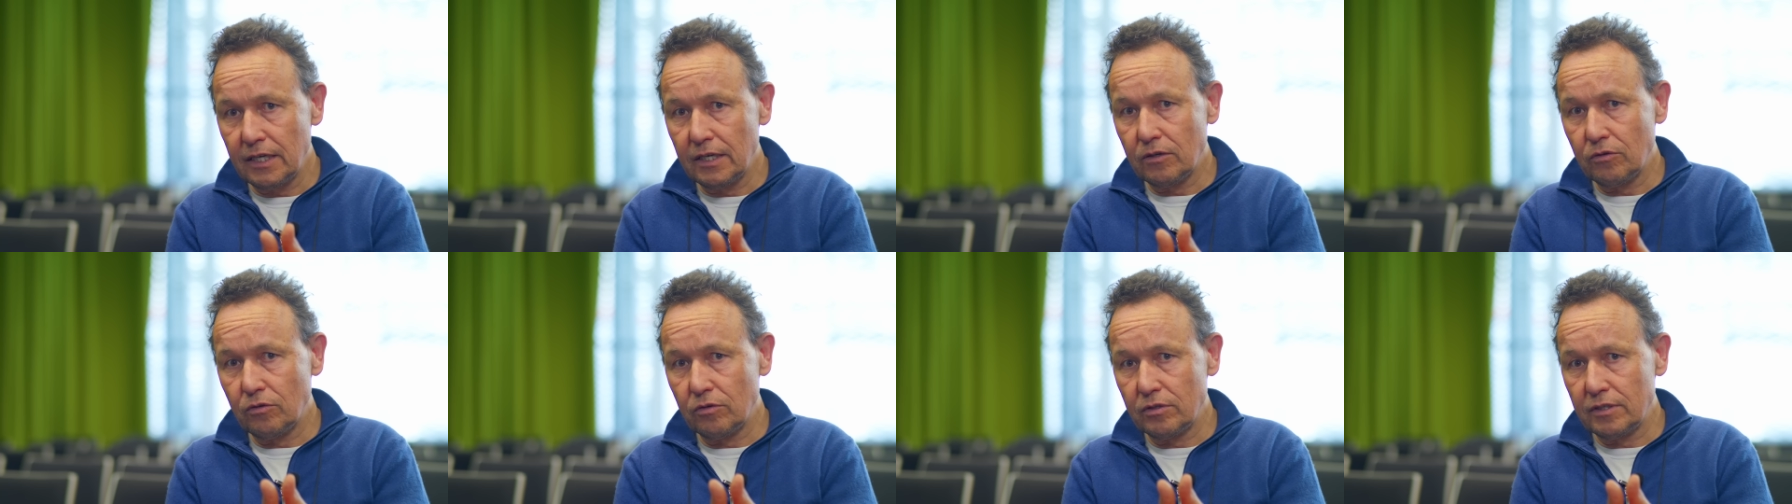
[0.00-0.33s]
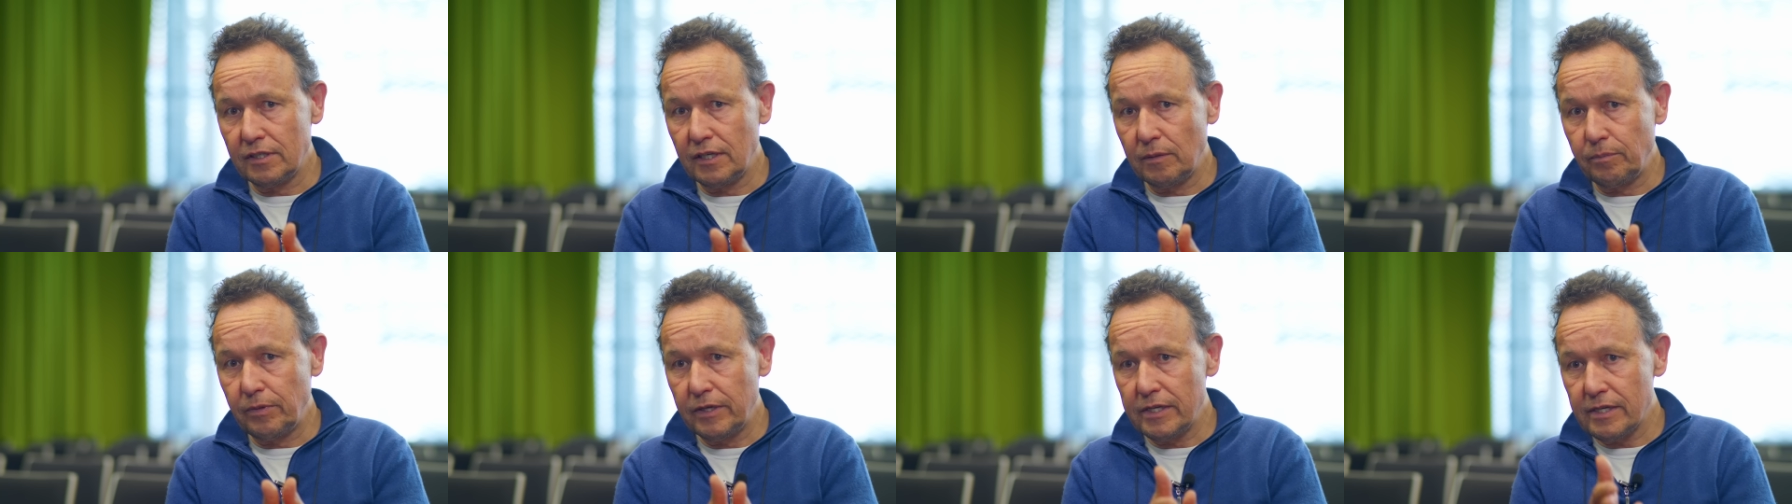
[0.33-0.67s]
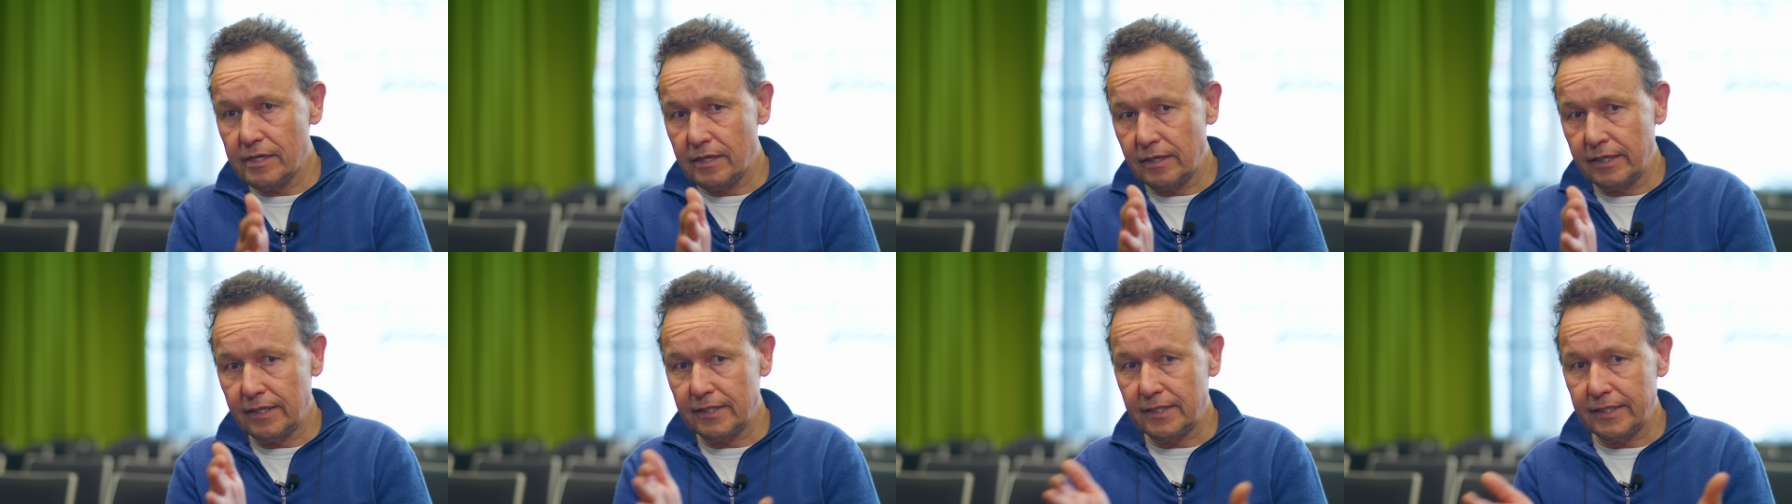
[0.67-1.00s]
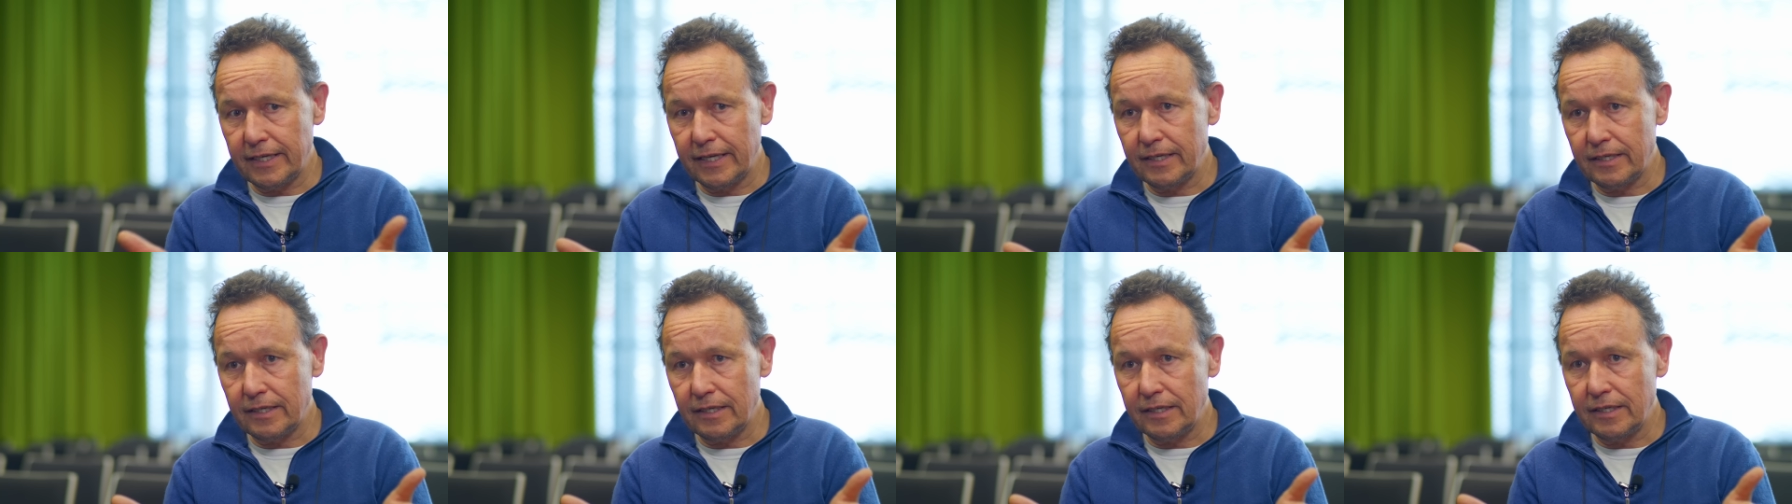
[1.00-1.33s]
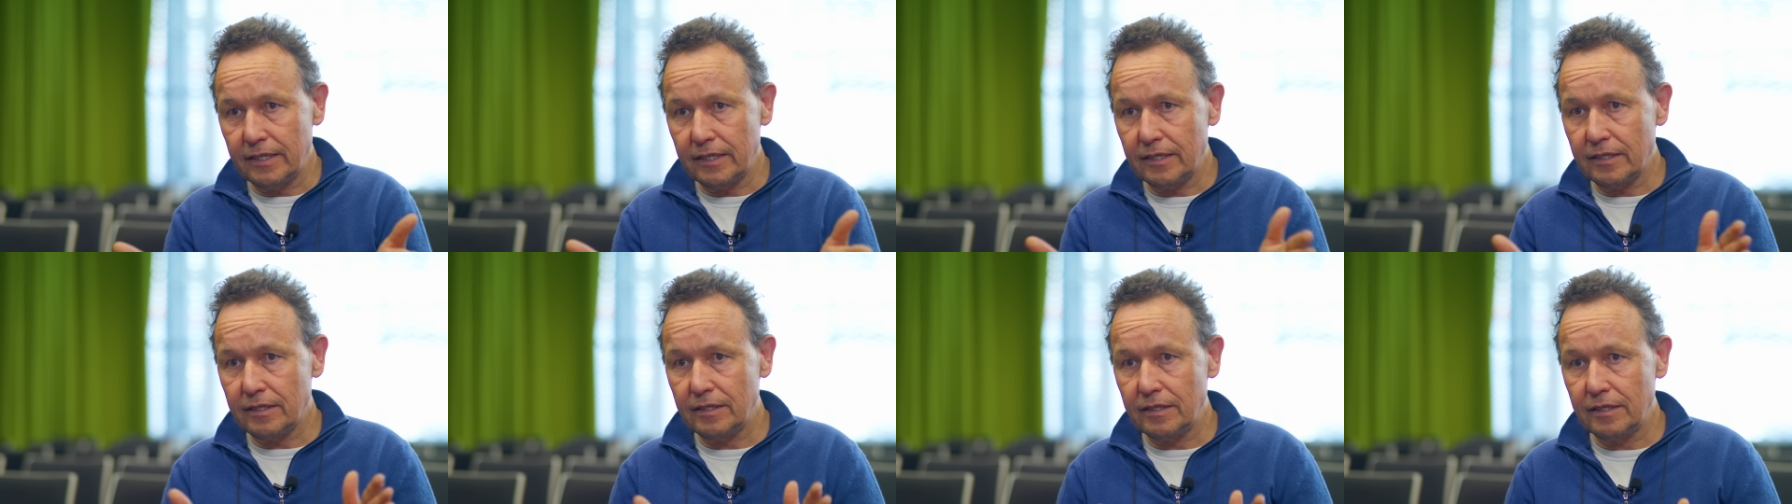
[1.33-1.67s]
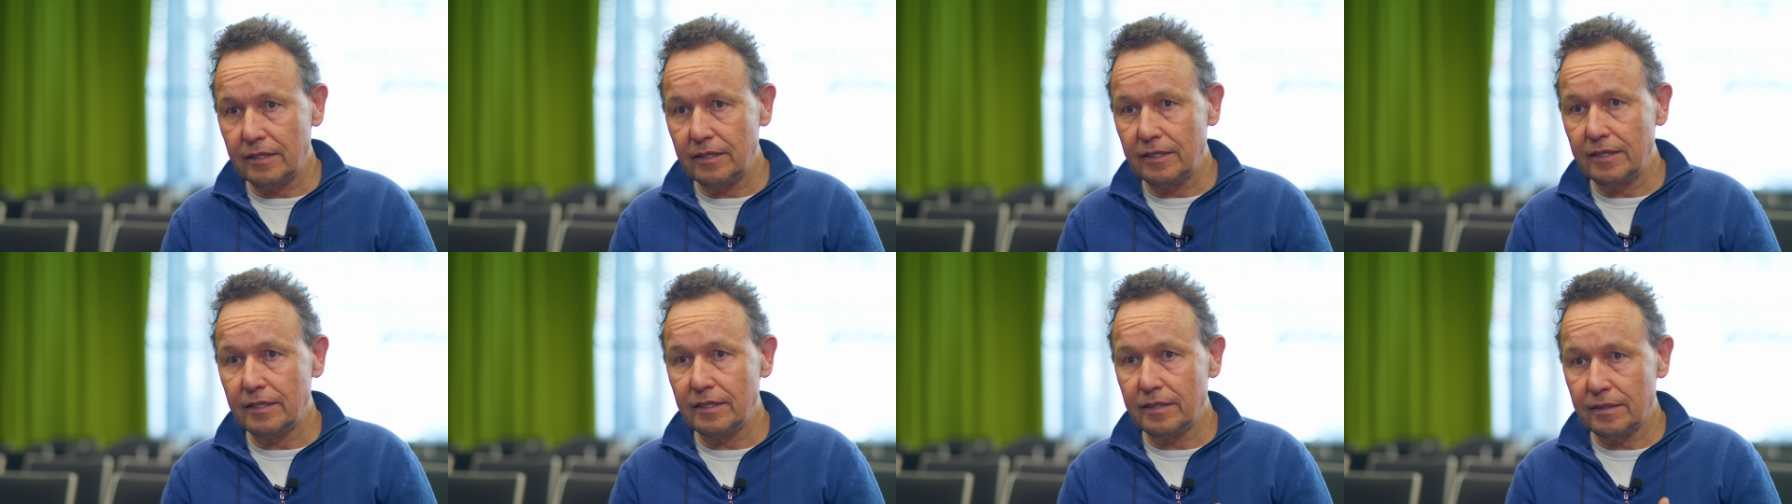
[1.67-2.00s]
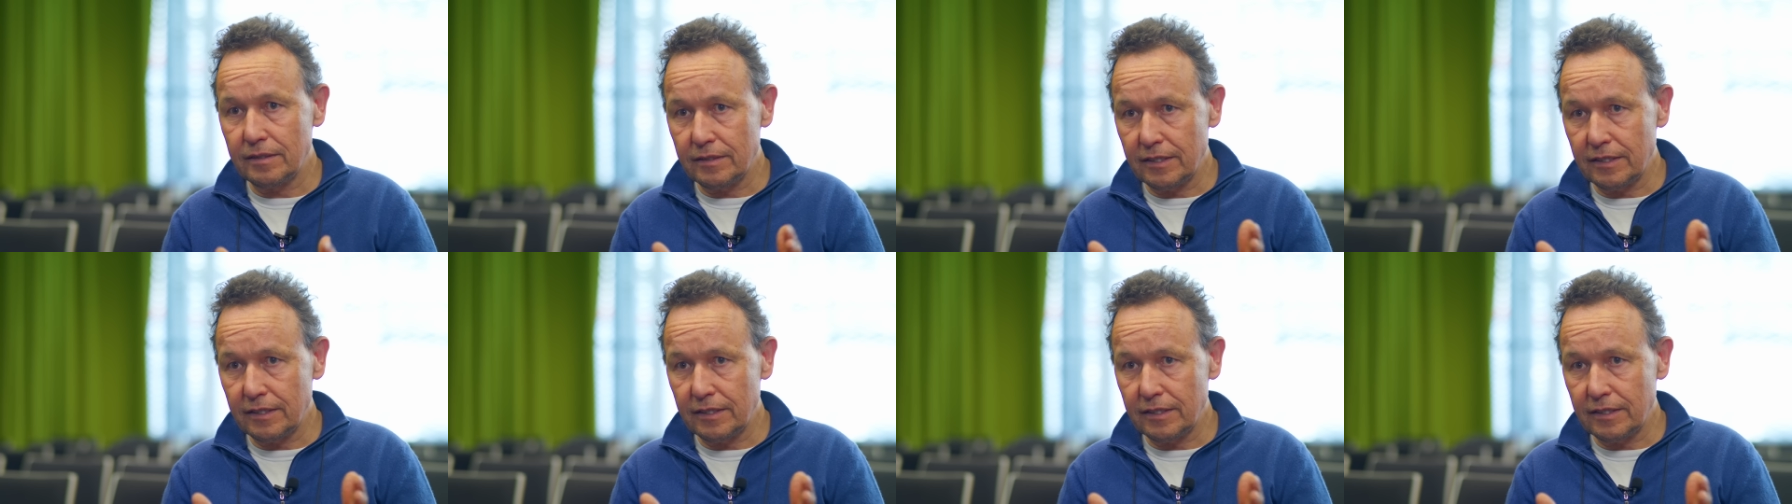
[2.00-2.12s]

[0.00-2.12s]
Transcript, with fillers: and in the end form the plaques.